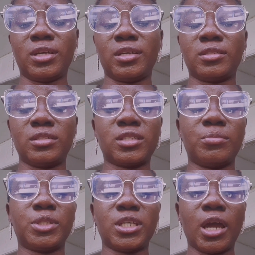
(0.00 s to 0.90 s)
guys it can
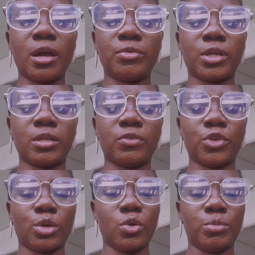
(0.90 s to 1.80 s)
be tiring if
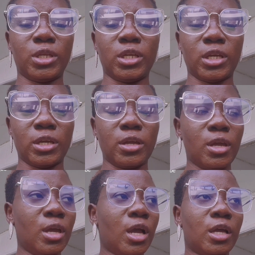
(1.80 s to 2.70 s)
you're coming here
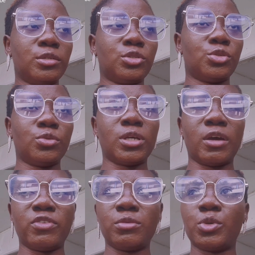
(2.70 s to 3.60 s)
and you don't
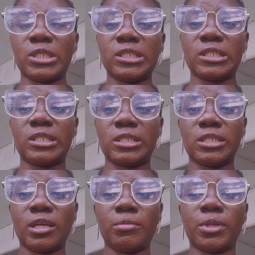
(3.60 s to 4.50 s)
have anybody in the
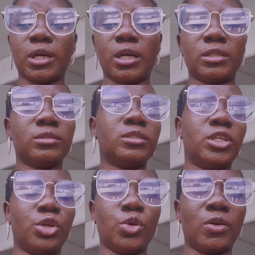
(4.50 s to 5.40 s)
system that can
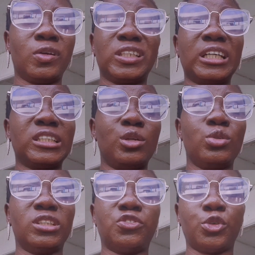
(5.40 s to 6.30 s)
take you around that
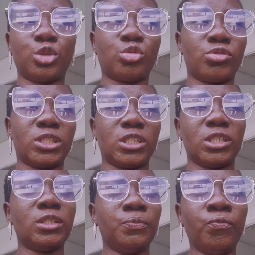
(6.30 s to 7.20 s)
alone is
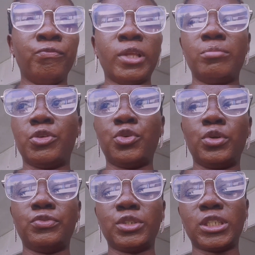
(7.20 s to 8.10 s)
frustrating before
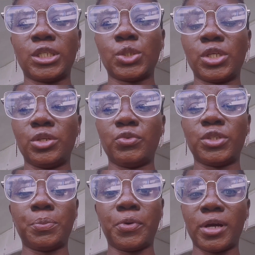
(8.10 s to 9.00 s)
we even start talking of
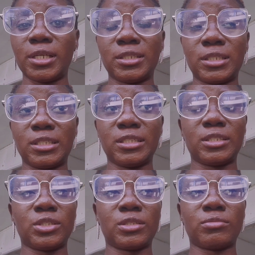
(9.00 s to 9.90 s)
the
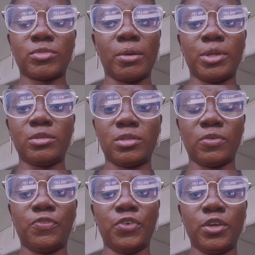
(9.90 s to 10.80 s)
prices i mean the
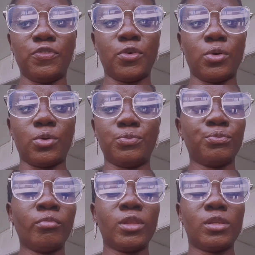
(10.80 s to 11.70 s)
fee for
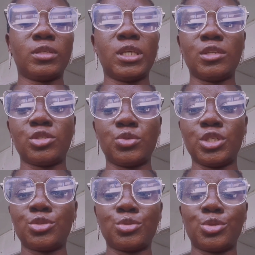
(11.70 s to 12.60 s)
the things you
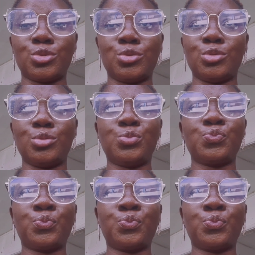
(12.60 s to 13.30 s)
need to do